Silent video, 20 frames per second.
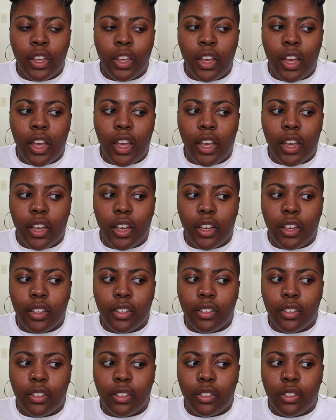
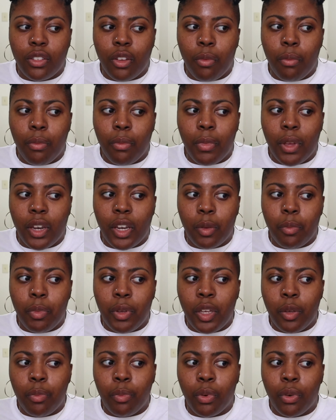and so many
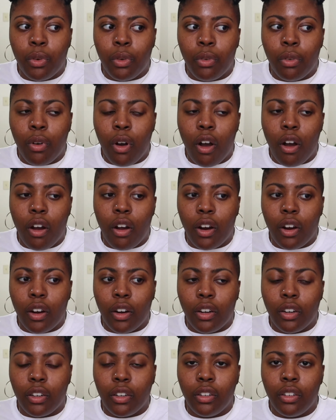people
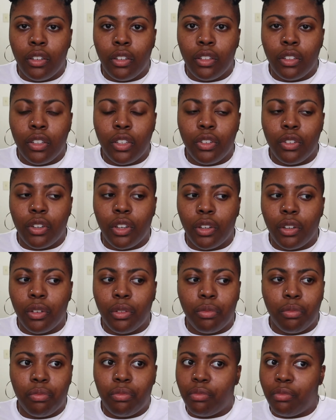are, you
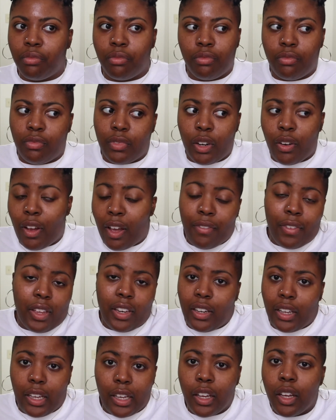know, they don't have
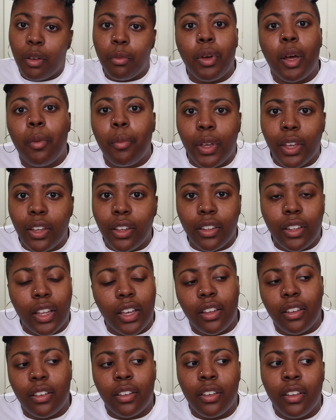any income coming in.
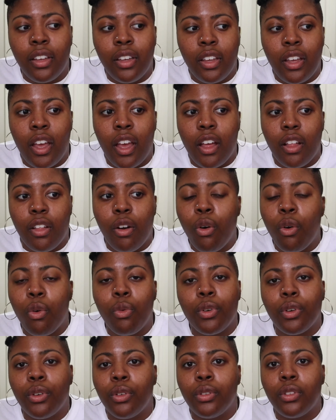Like, the whole
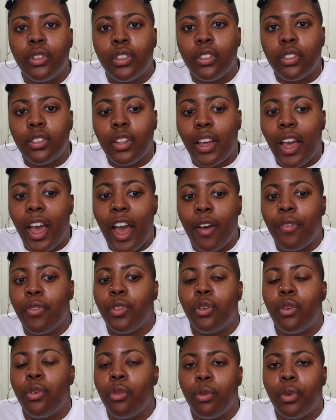world, like half of
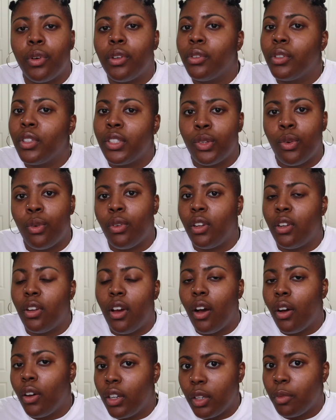the whole world is on
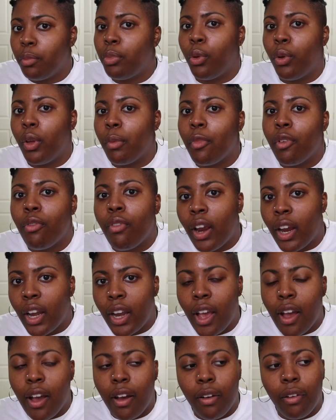unemployment right
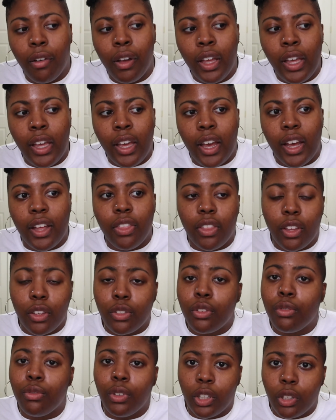now, and
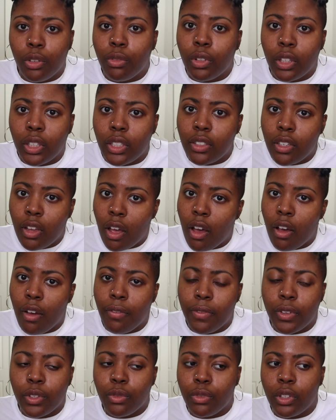things are really, really
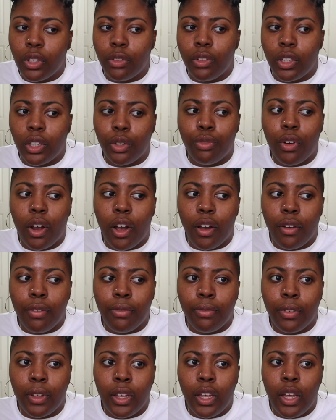tough. It's really, really rough.